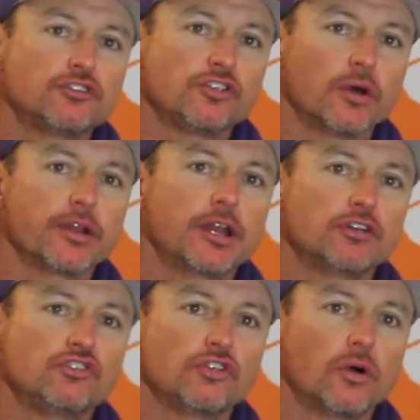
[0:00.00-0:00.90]
Sheldon
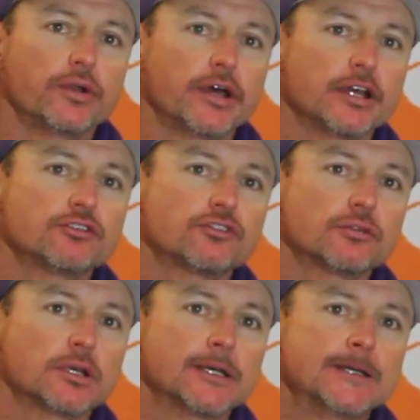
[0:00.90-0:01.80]
had shown
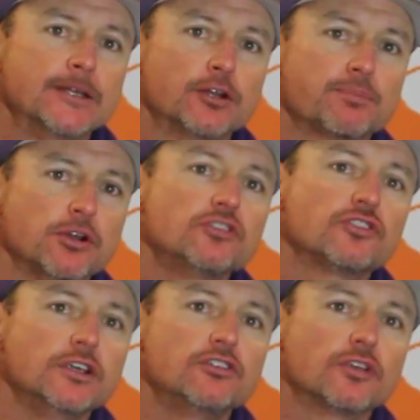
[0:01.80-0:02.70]
us in the
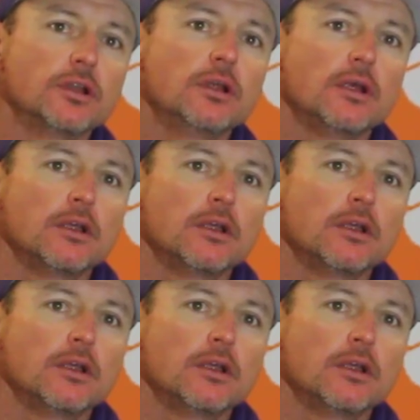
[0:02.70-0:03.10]
preseason